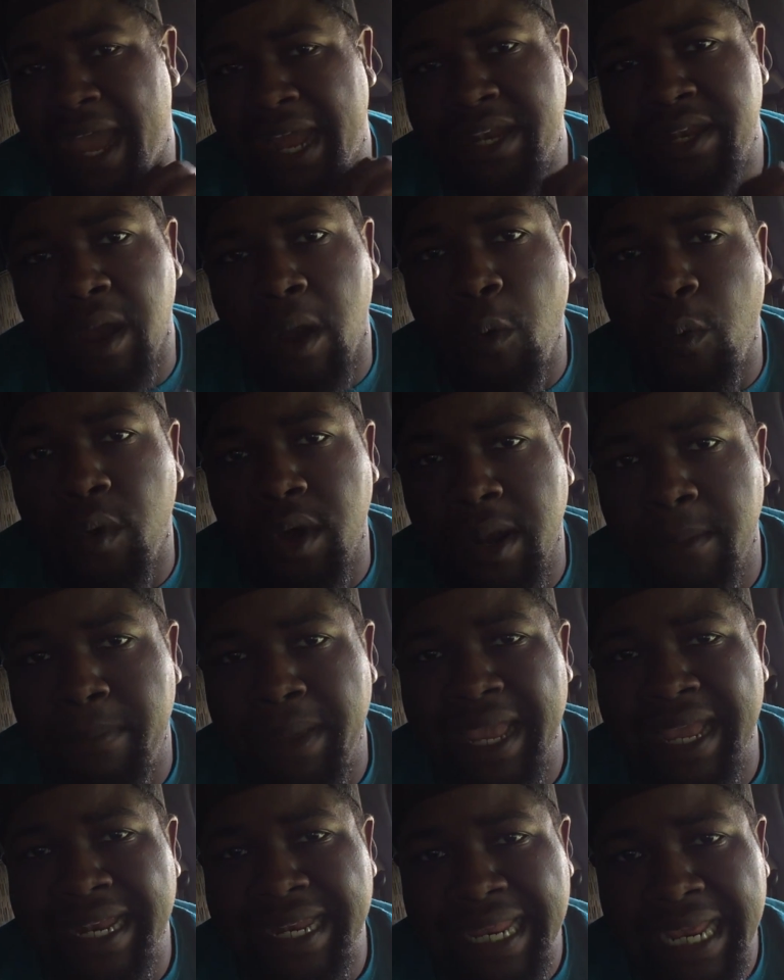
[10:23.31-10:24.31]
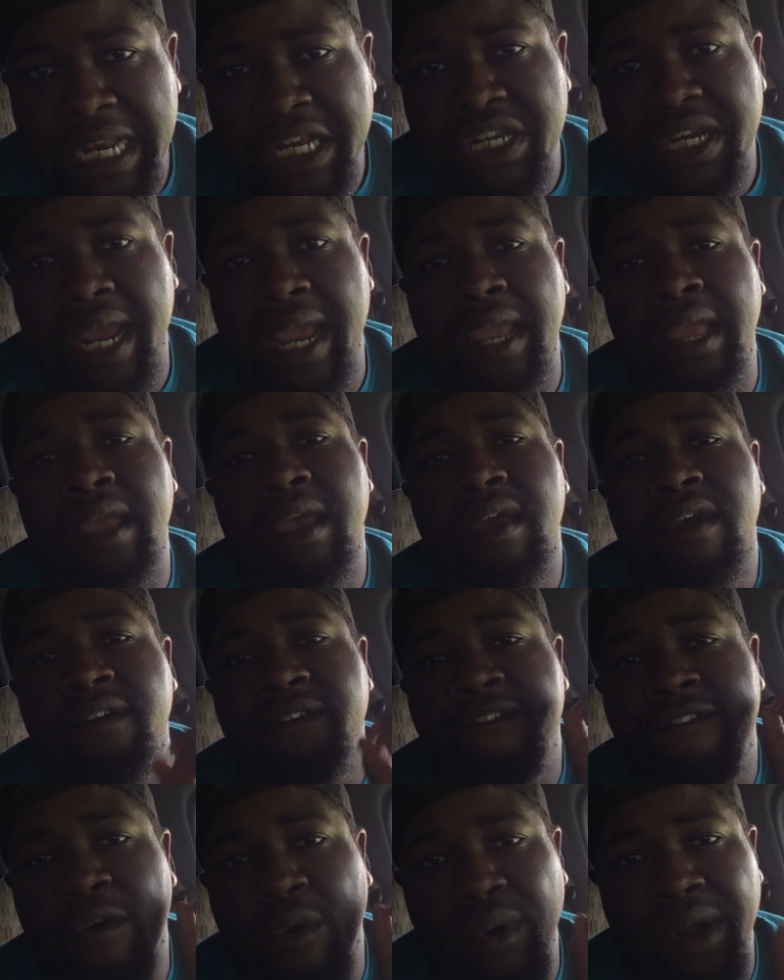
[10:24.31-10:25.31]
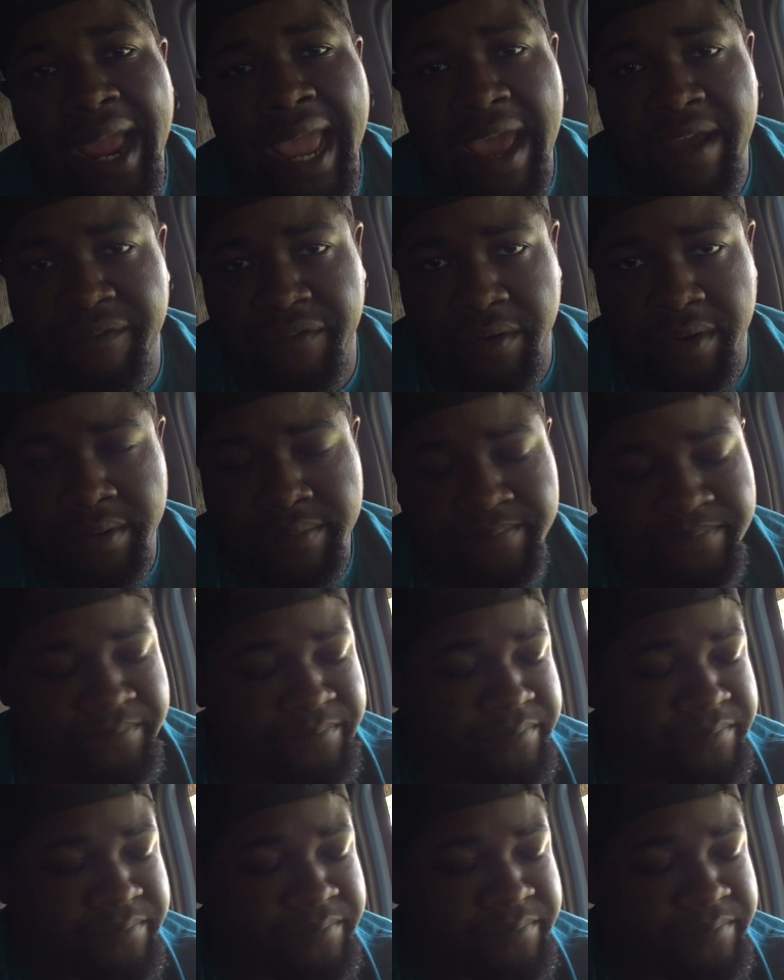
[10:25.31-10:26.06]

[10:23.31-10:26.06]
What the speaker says: I don't want to be a DJ forever.